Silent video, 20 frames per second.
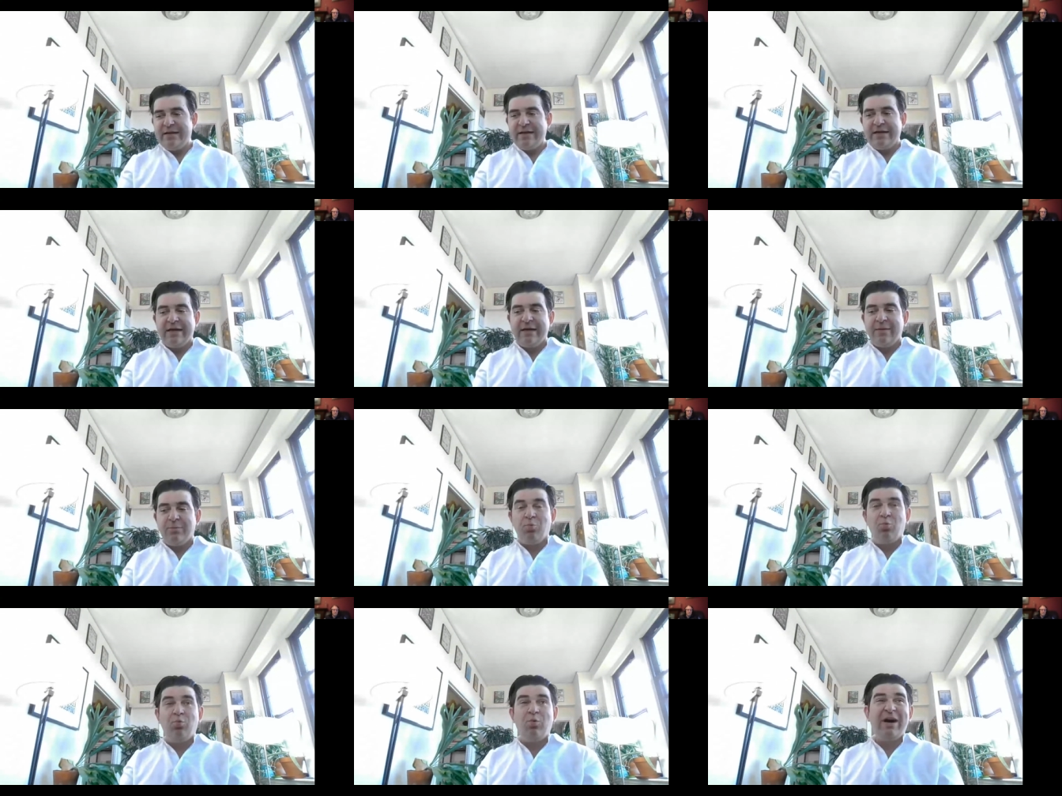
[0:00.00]

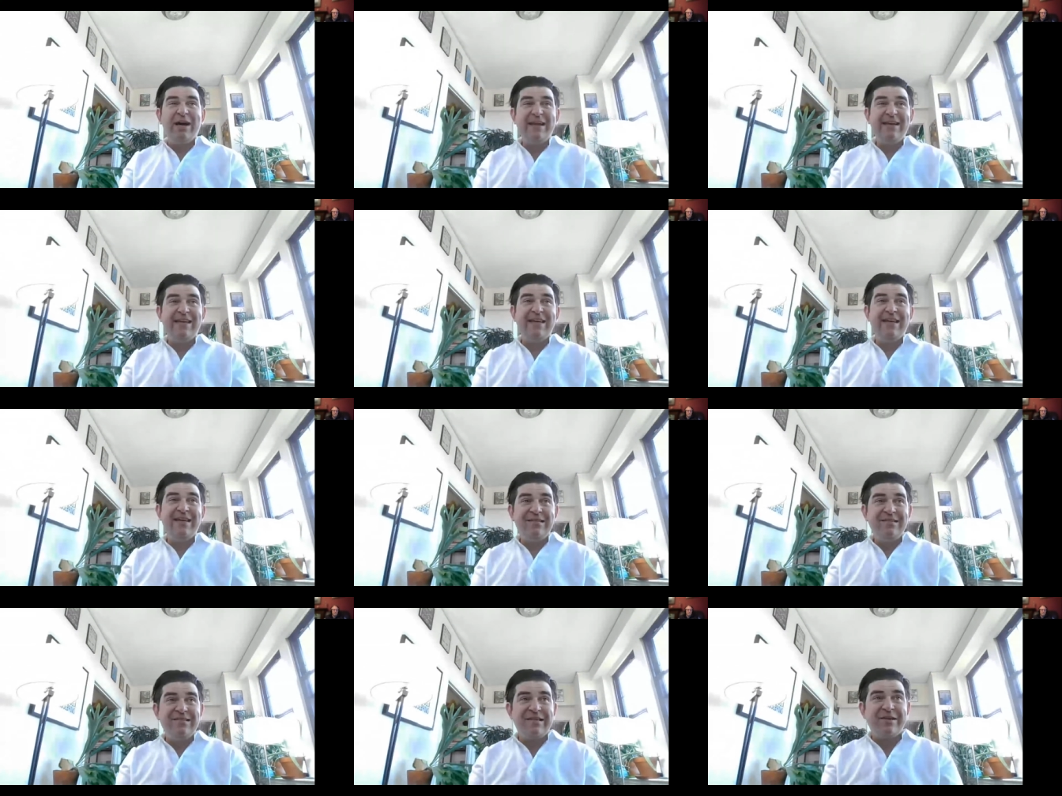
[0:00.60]
Uh, what
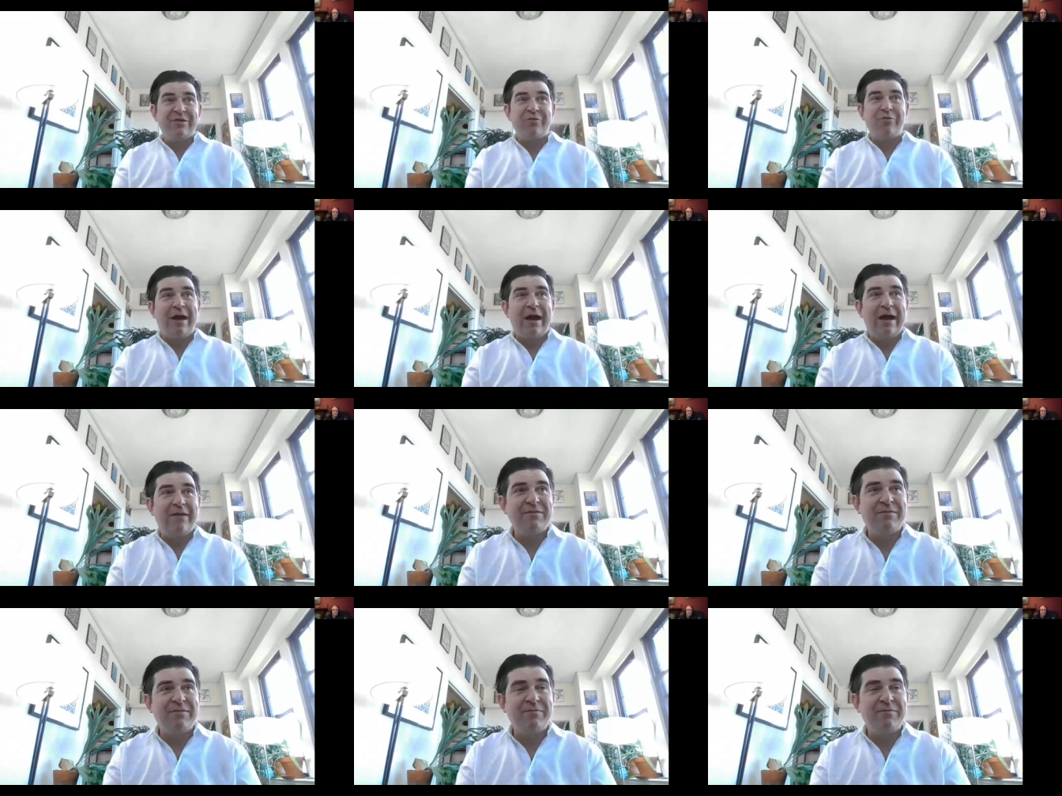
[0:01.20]
is a craft?